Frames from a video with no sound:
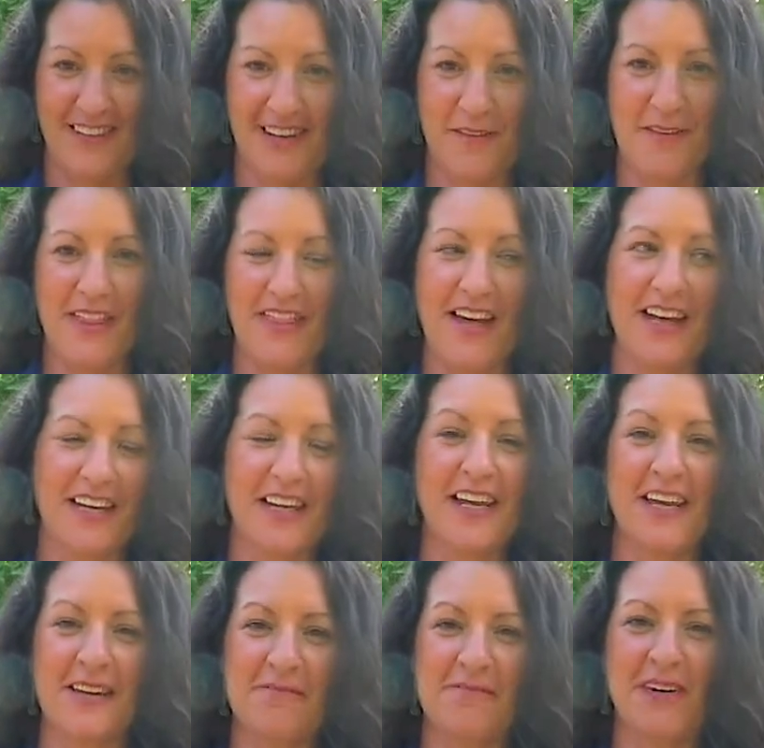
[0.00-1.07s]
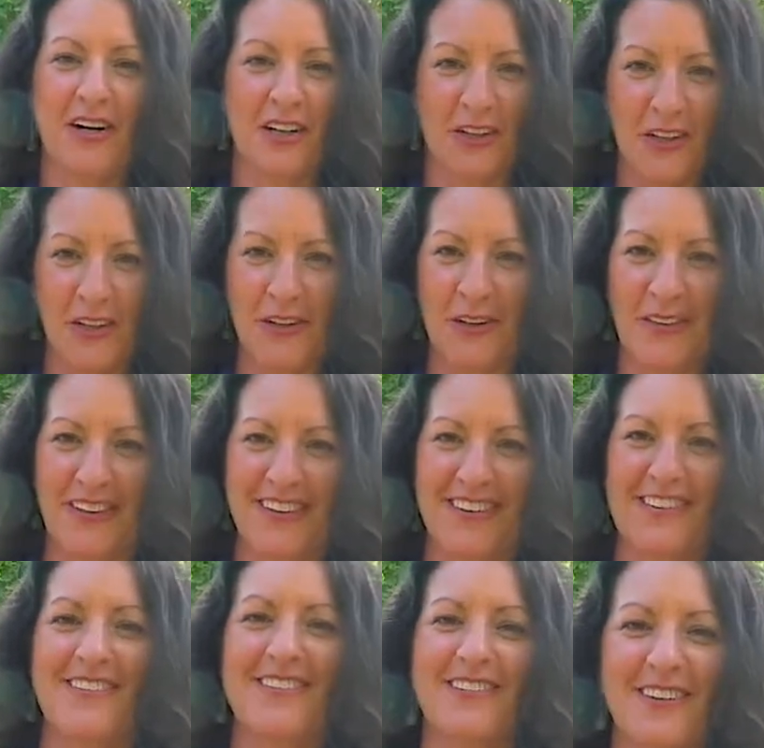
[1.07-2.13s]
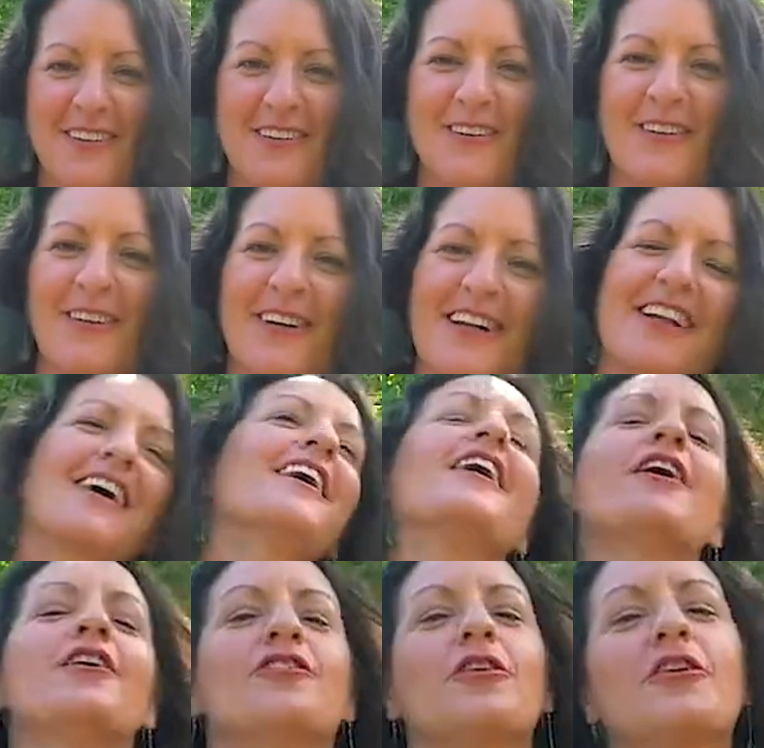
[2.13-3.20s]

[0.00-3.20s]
I mean, that name alone, so cool. So